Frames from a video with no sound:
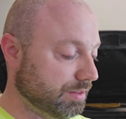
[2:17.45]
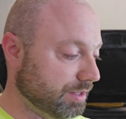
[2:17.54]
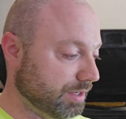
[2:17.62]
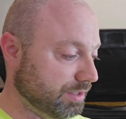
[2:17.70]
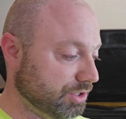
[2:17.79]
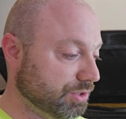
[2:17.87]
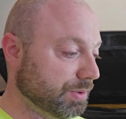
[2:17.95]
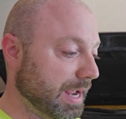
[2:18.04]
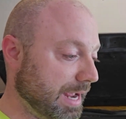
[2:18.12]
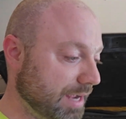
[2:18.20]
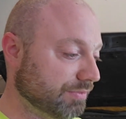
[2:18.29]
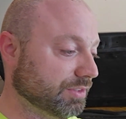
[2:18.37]
that
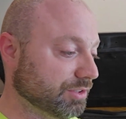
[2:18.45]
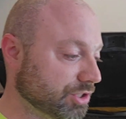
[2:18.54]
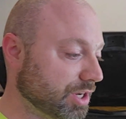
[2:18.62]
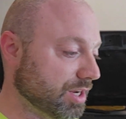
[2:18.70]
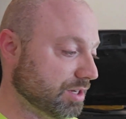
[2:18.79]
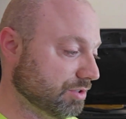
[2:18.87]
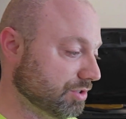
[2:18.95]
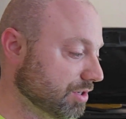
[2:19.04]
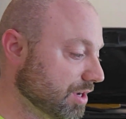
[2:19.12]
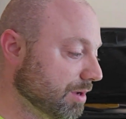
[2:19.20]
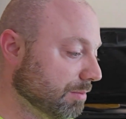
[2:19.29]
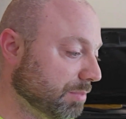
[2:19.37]
you have to
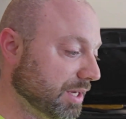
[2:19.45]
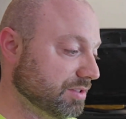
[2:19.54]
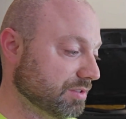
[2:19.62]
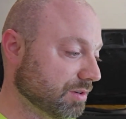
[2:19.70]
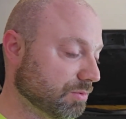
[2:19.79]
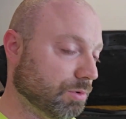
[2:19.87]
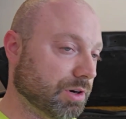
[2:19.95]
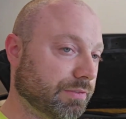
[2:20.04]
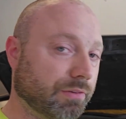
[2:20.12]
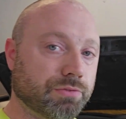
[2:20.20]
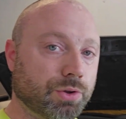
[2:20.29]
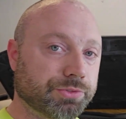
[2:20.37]
change based on
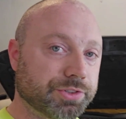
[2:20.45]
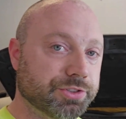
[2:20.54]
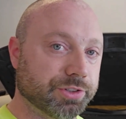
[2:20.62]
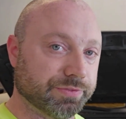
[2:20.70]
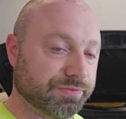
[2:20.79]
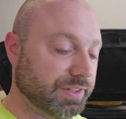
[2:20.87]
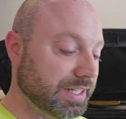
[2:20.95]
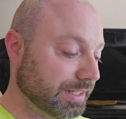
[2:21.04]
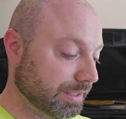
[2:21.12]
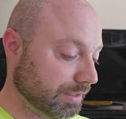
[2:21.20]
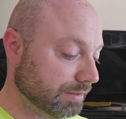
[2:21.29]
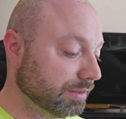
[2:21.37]
whatever voltage you're
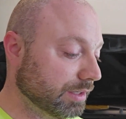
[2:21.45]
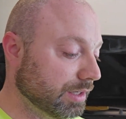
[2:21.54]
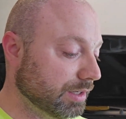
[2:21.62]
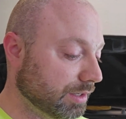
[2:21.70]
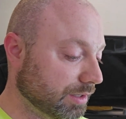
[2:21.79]
feeding it.